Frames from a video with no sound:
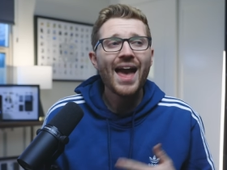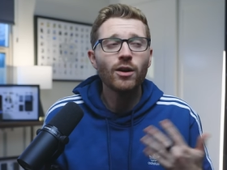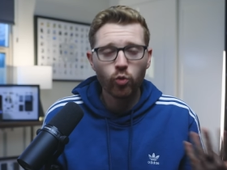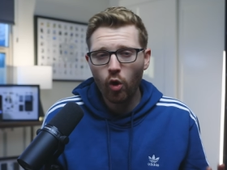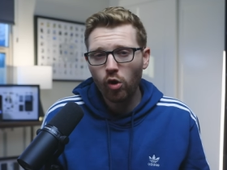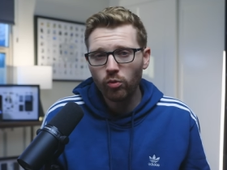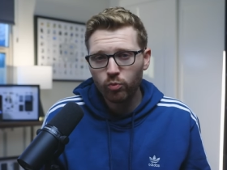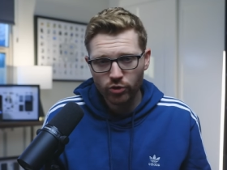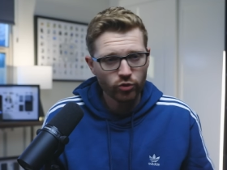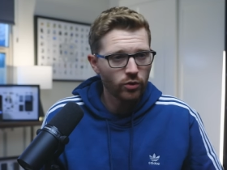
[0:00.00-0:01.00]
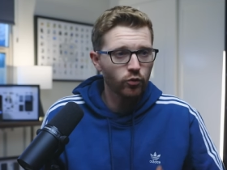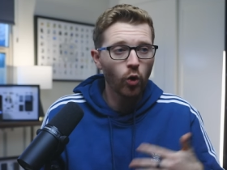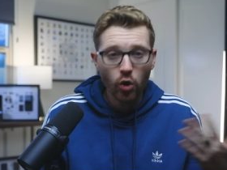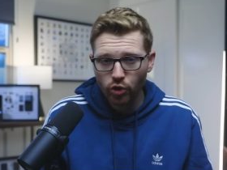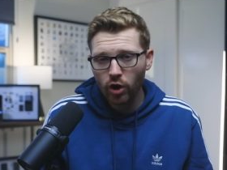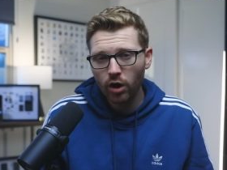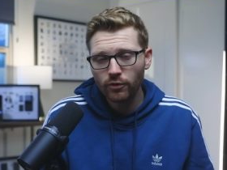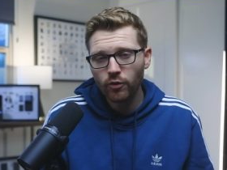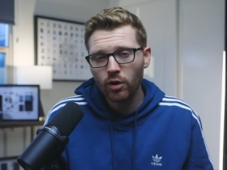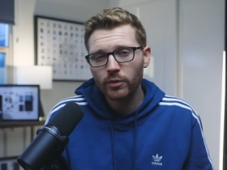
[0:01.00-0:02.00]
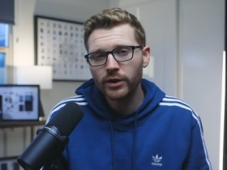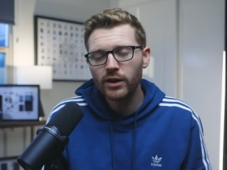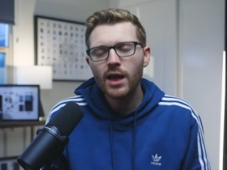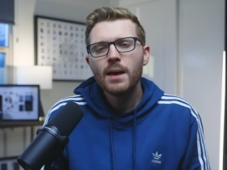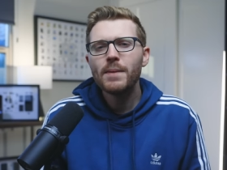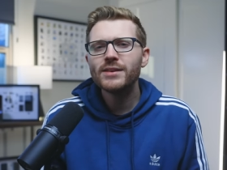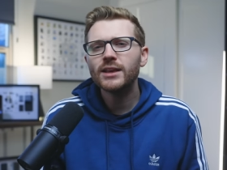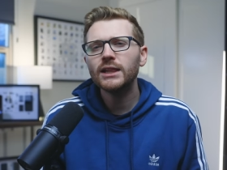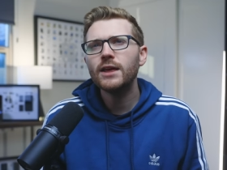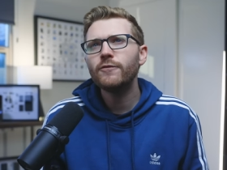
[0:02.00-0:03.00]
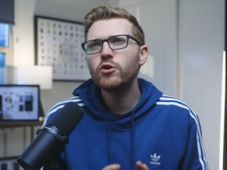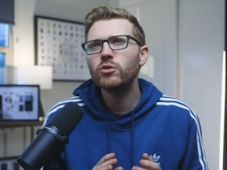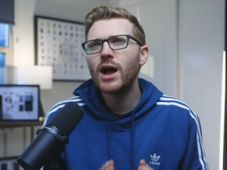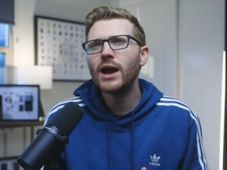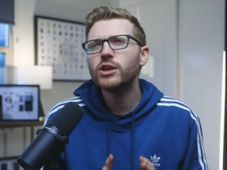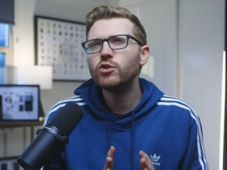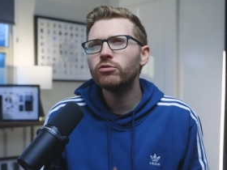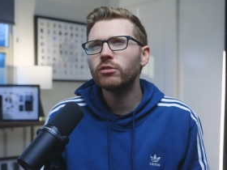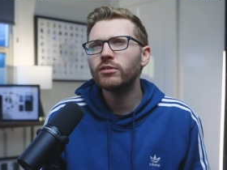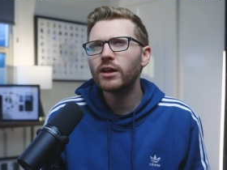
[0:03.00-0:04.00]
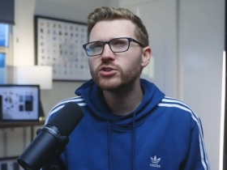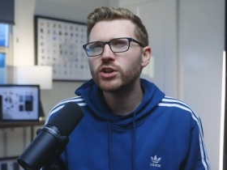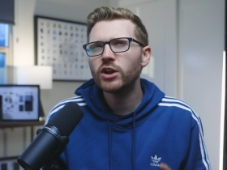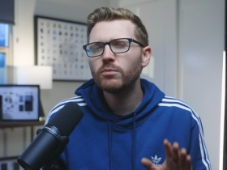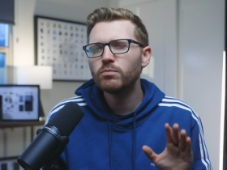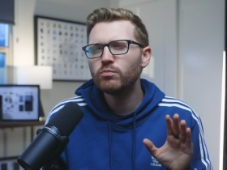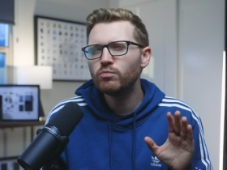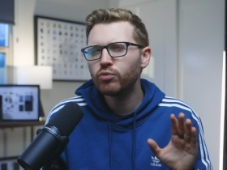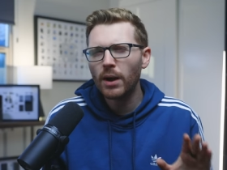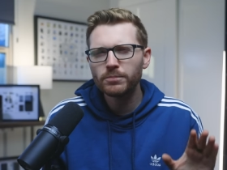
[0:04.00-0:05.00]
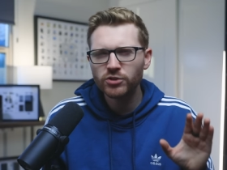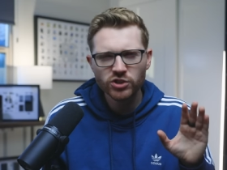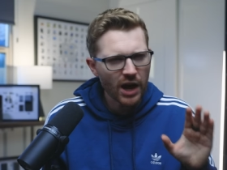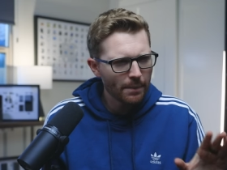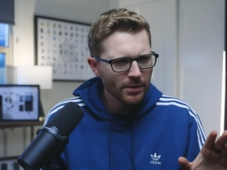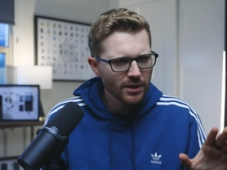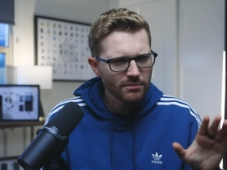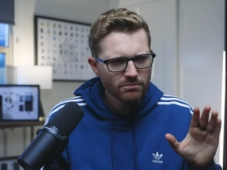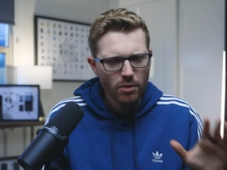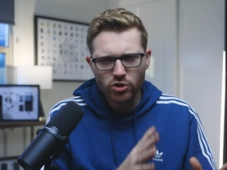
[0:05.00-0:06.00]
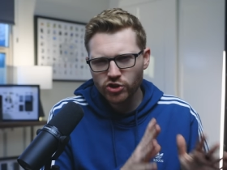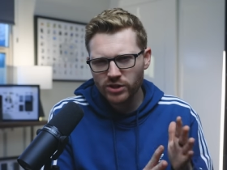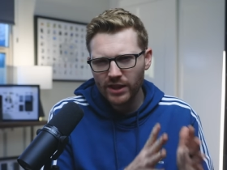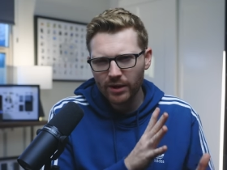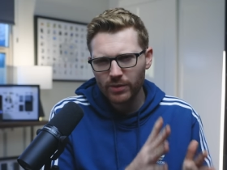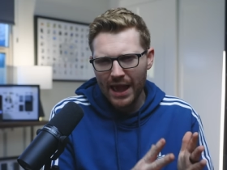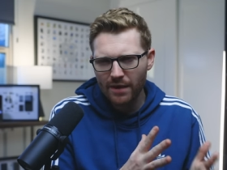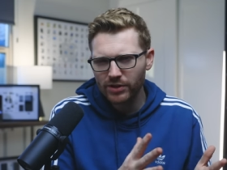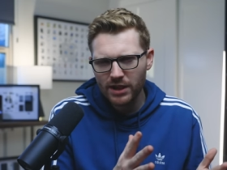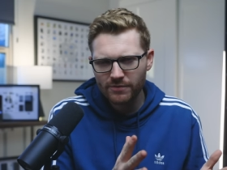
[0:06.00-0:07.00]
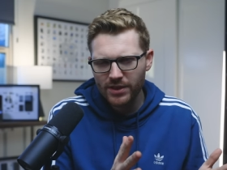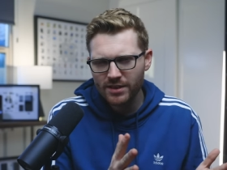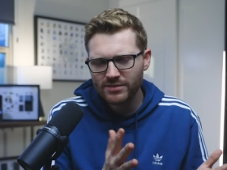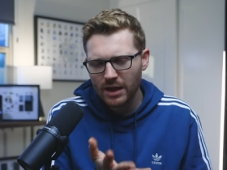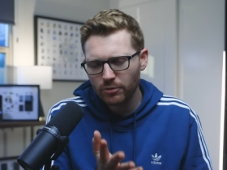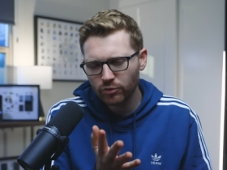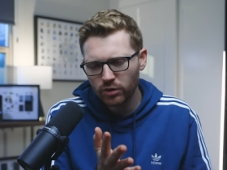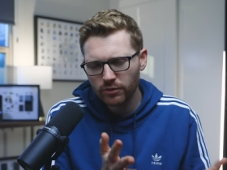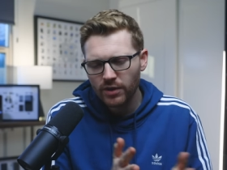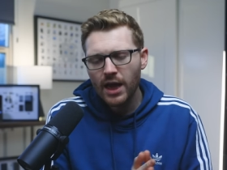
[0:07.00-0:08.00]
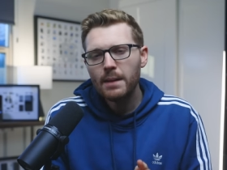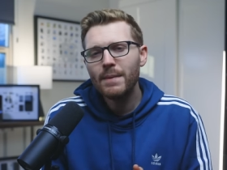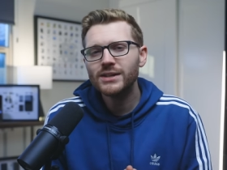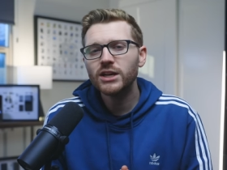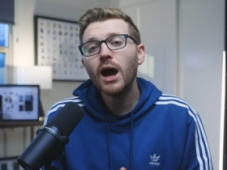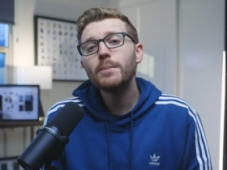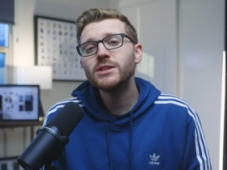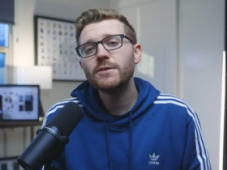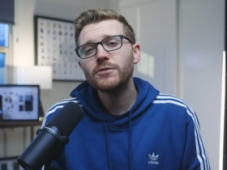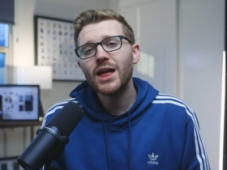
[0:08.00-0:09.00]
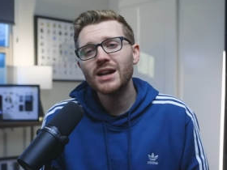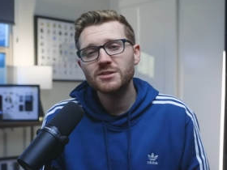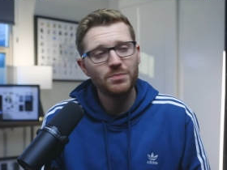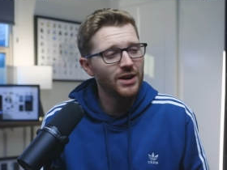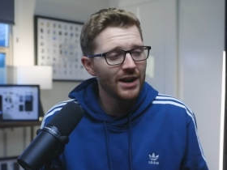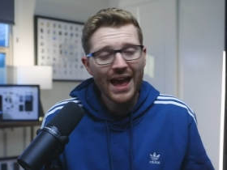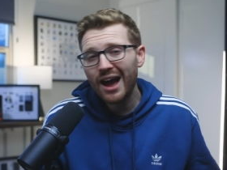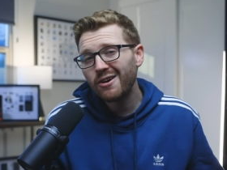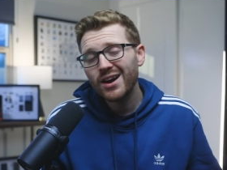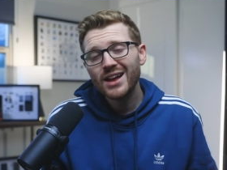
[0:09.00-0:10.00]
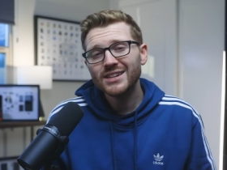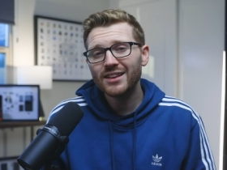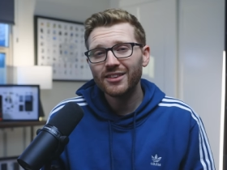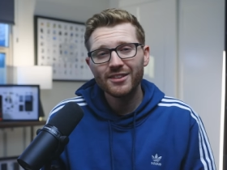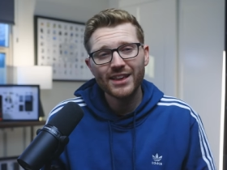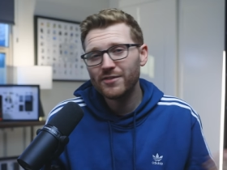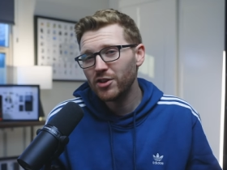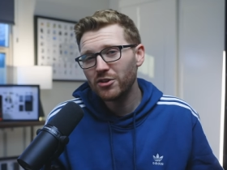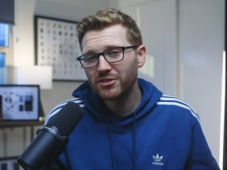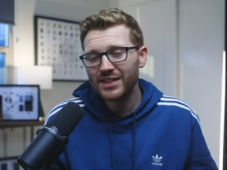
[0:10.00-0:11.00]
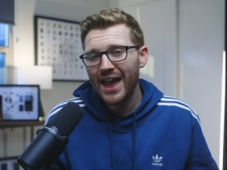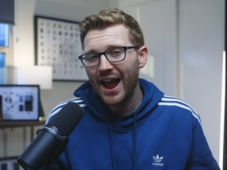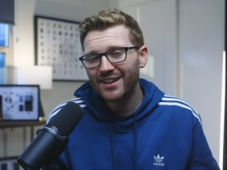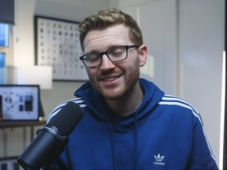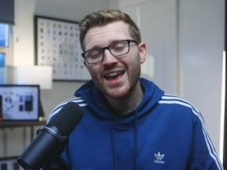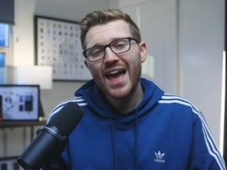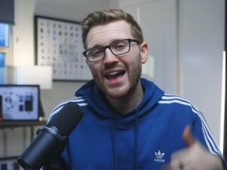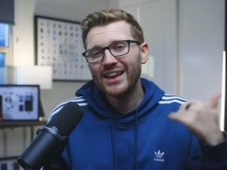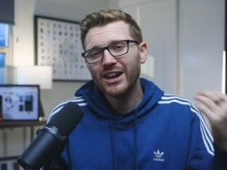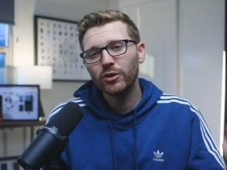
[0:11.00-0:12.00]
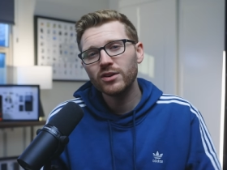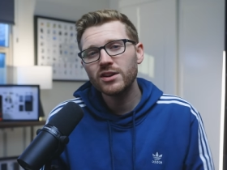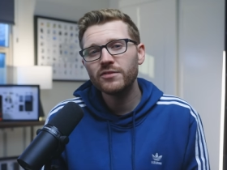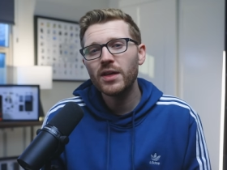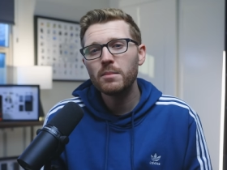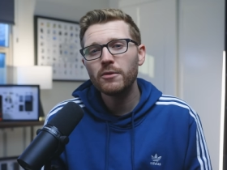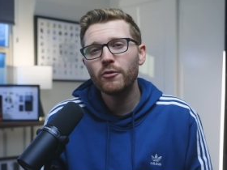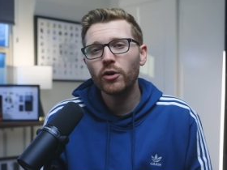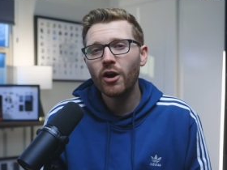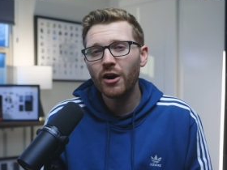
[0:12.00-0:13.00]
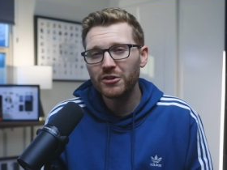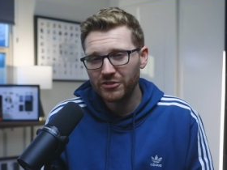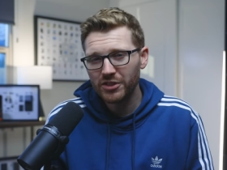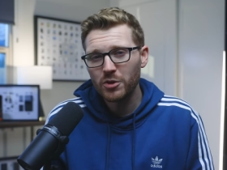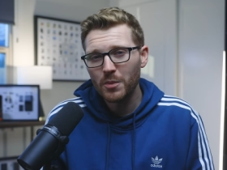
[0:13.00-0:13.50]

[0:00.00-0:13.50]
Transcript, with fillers: and roll would sort of roll the car forward. Basically, if you were not used to such an abrupt stopping motion like we have in EVs, that was sort of meant to compensate for that. But now Tesla has given those the axe and getting rid of them for cars in the